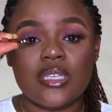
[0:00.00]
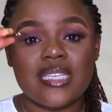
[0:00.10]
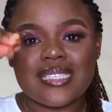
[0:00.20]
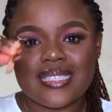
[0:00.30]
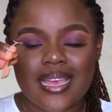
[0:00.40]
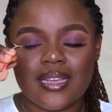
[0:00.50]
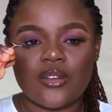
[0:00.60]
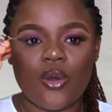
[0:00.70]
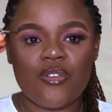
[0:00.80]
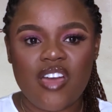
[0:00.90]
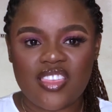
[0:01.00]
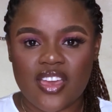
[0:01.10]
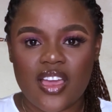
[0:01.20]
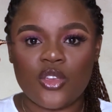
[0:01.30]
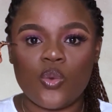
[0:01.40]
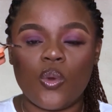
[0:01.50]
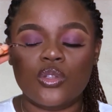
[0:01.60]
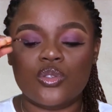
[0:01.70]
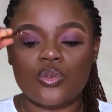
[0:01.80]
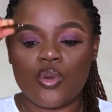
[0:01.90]
Instead, or rather, you
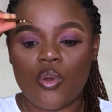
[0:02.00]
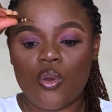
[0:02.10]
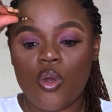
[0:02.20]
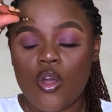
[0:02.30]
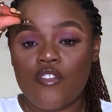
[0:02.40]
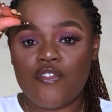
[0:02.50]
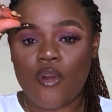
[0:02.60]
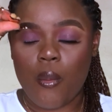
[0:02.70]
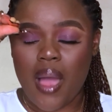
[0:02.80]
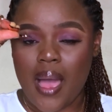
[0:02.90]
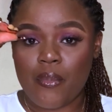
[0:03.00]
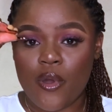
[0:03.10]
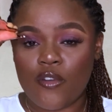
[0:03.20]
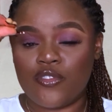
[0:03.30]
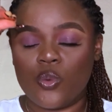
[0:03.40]
want to go from above.